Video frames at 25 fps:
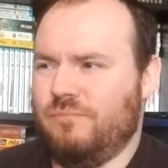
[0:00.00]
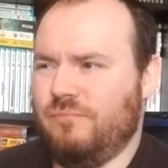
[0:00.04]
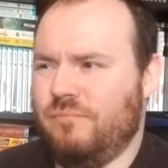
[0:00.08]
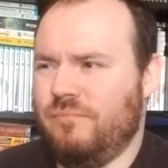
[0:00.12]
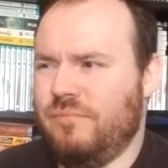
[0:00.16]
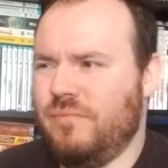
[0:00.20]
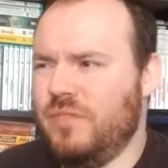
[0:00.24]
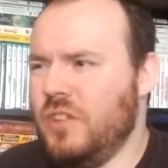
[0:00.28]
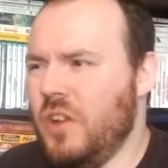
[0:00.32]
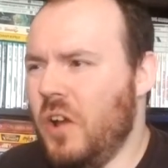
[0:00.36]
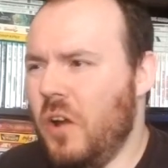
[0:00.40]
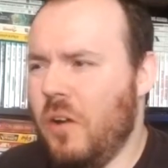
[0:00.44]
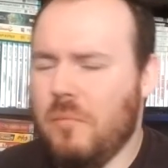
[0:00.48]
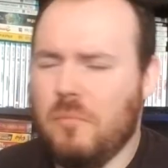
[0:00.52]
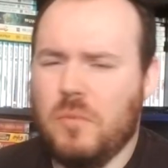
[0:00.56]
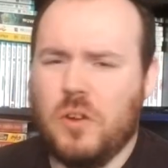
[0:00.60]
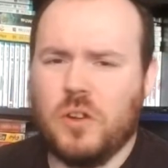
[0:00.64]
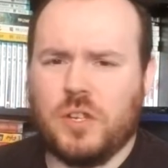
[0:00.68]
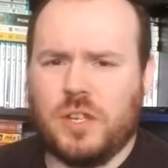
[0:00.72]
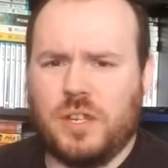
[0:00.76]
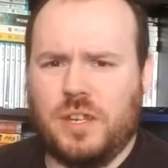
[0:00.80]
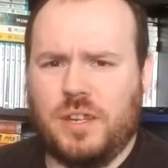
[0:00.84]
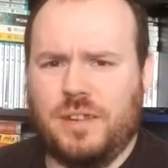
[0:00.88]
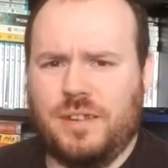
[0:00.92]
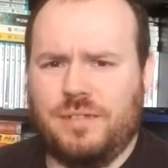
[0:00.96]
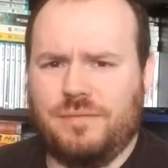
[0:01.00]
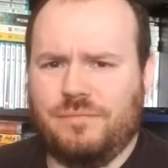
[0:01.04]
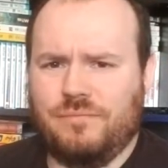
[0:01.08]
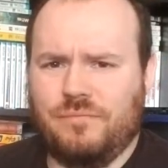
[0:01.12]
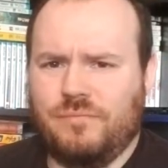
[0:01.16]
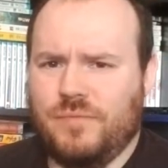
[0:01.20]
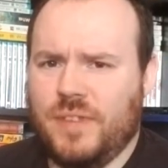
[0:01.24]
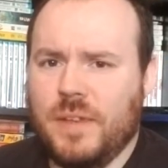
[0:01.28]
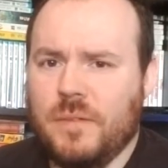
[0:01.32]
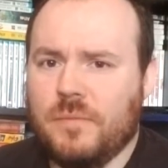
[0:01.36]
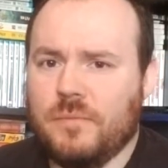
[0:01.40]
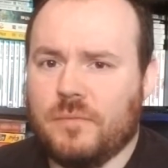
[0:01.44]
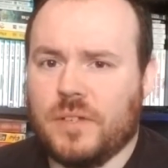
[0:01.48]
not much
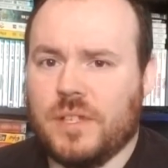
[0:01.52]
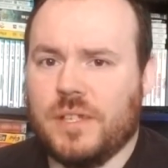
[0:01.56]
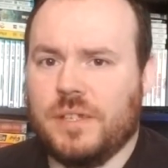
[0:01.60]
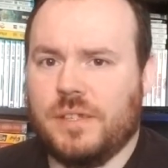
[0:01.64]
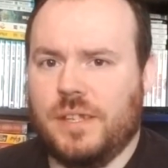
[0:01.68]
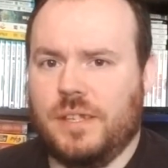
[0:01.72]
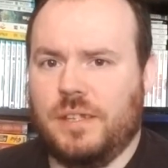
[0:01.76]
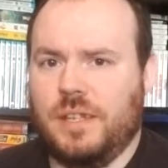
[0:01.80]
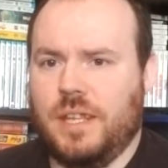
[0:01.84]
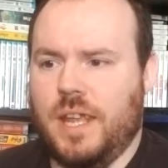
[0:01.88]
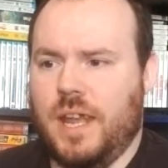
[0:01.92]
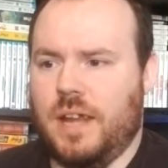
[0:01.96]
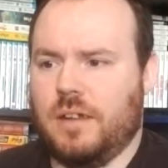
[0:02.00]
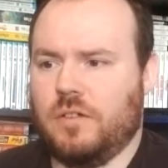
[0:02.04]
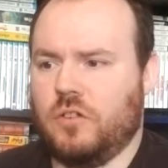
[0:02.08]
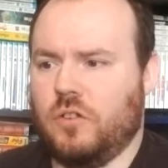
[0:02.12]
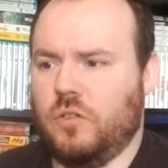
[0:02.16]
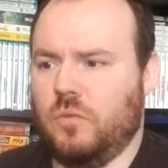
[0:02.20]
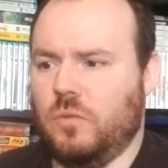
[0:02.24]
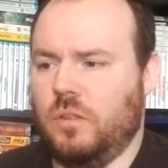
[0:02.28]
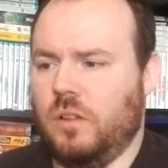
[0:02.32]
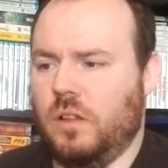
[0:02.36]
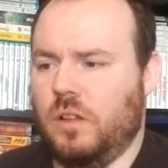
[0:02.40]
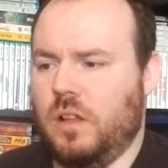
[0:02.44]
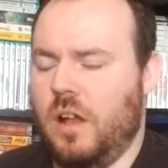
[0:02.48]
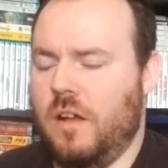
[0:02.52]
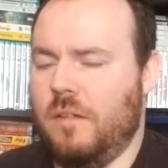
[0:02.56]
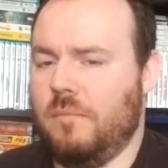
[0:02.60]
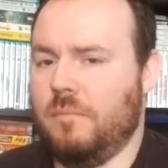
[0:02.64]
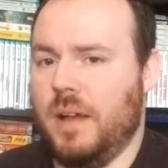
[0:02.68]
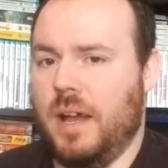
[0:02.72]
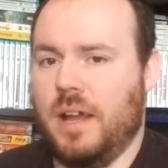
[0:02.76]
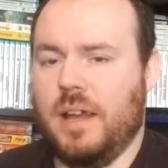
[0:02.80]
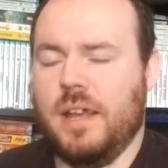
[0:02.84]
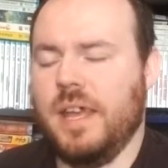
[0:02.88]
difference in the actual combat.